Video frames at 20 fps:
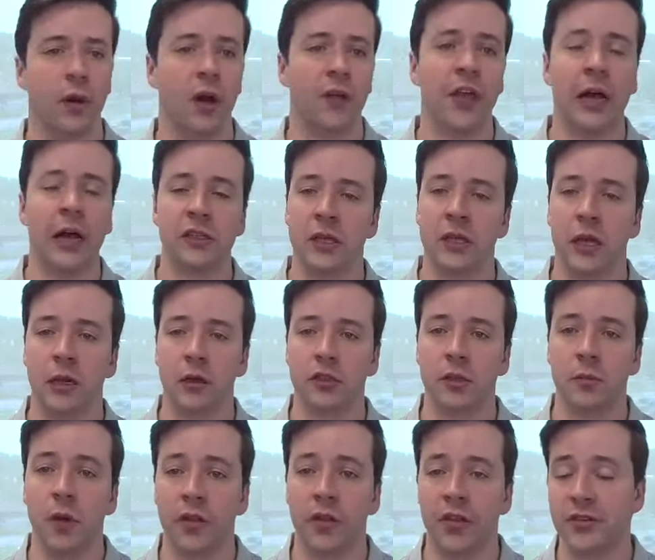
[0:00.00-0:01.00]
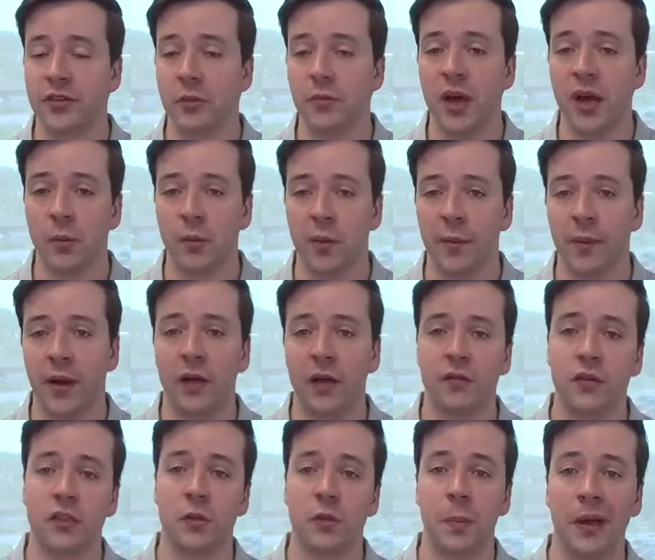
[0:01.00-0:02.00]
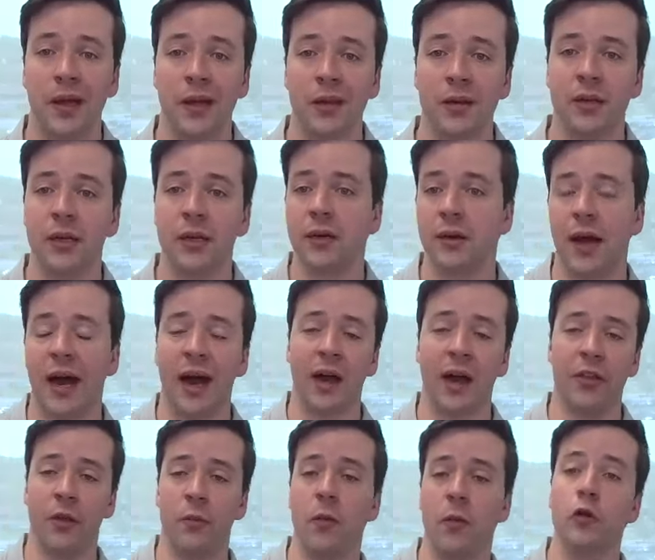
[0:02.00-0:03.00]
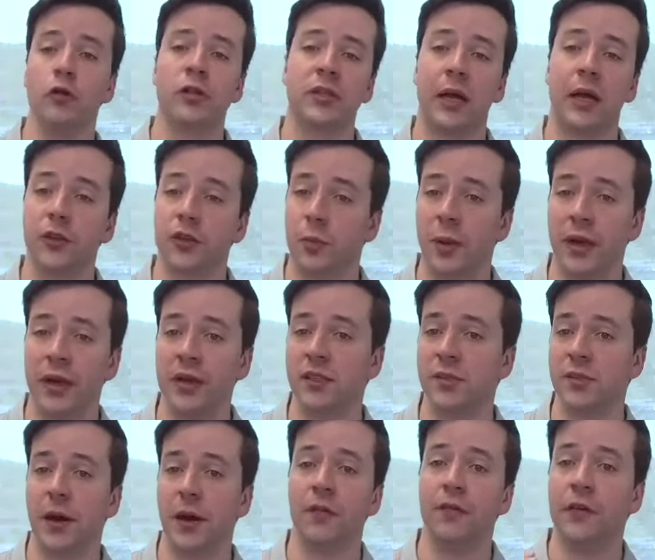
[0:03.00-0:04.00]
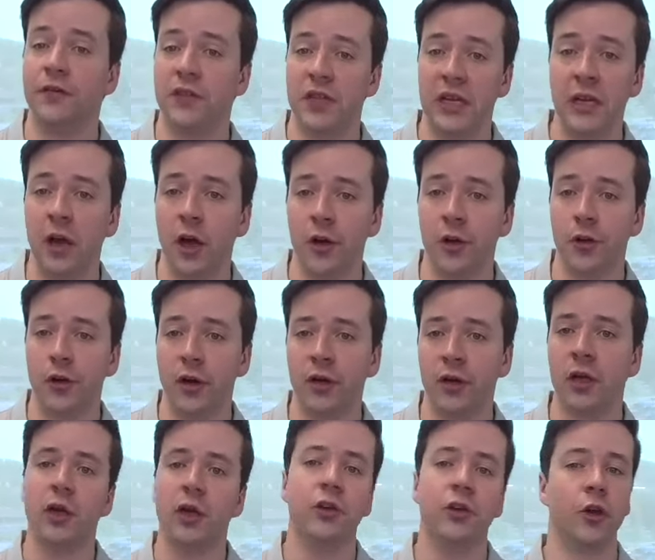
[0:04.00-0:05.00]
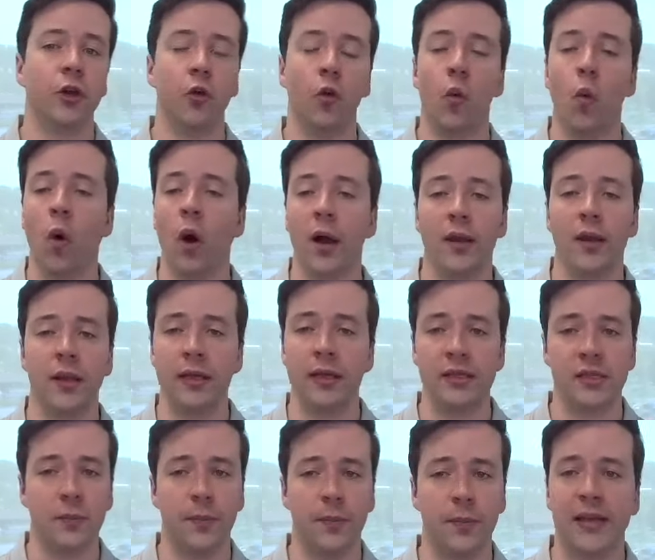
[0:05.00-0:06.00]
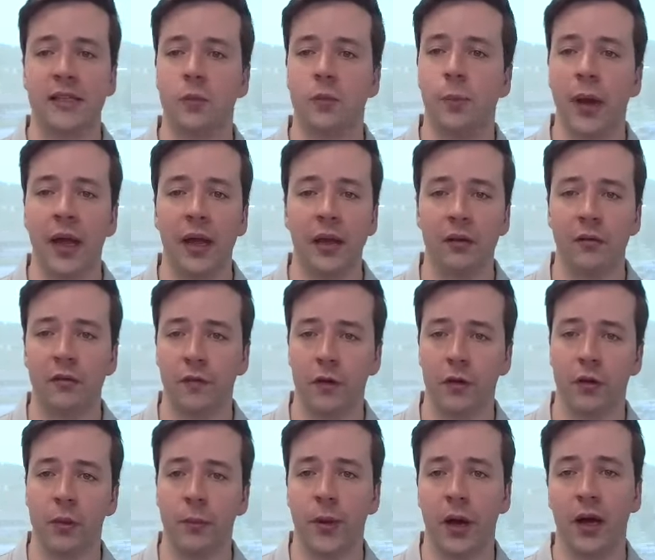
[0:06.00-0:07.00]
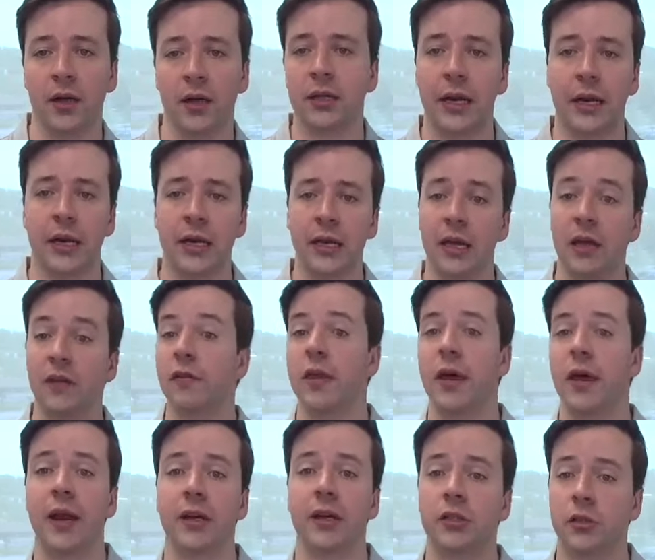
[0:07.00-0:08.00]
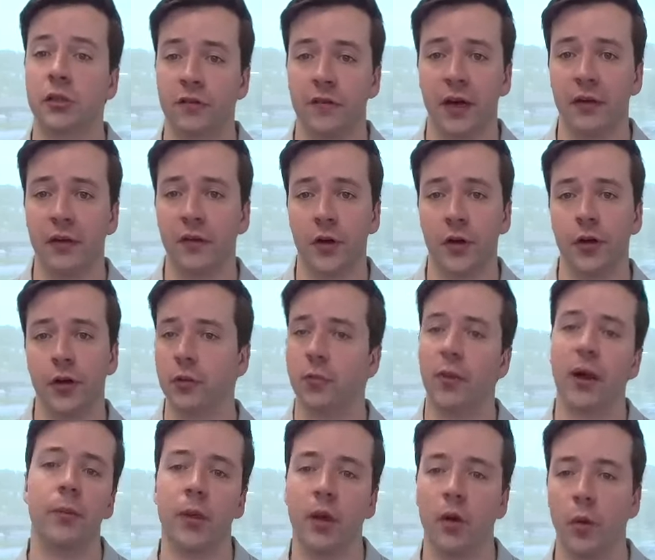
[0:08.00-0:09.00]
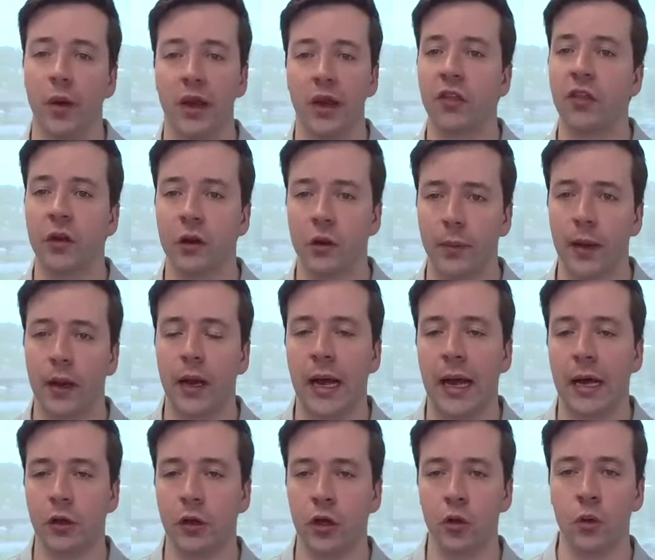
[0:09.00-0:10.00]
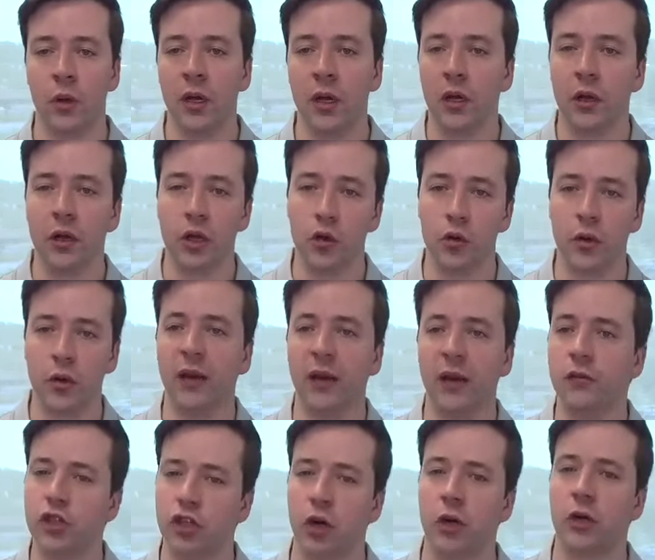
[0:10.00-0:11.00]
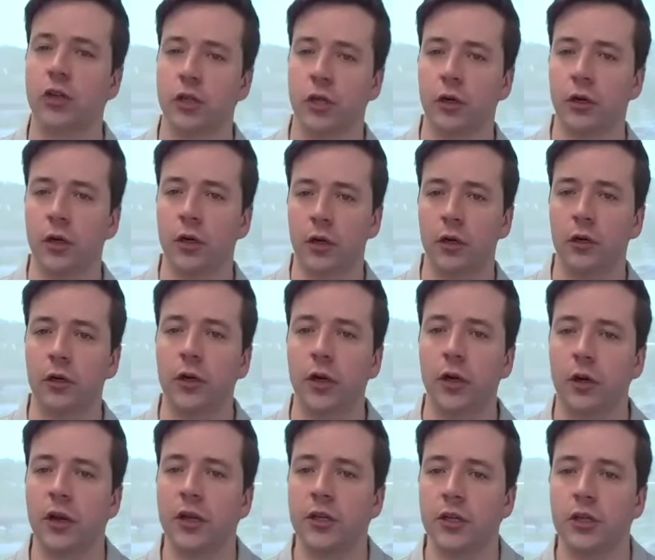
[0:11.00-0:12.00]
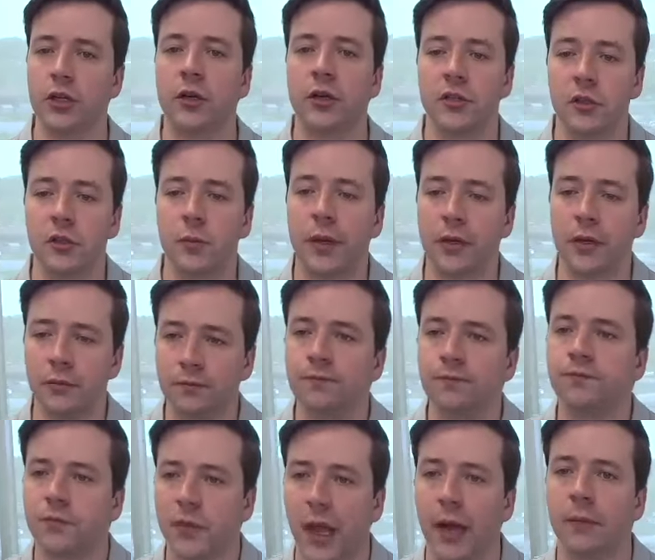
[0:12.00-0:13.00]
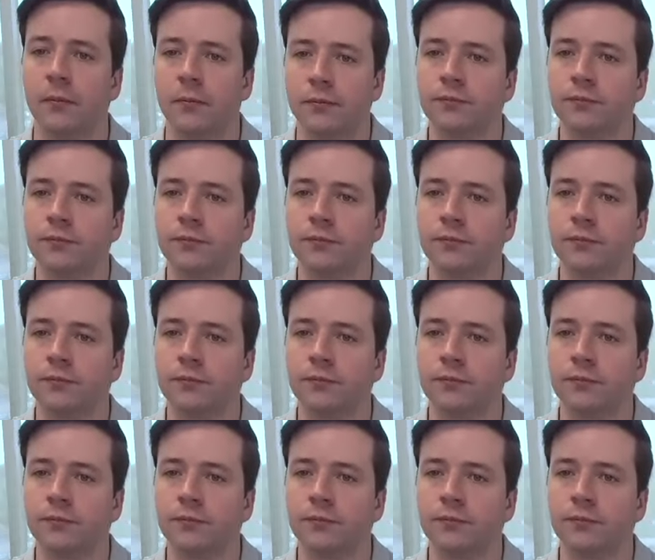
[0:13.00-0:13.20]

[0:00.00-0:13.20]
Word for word: $1,000 a month is the minimum I have to spend, the most I'll spend is about $1,500. So what is the best bang for the buck that I can get for that extra $500? Might be a way to think about how you kind of structure your insurance spend. Yeah.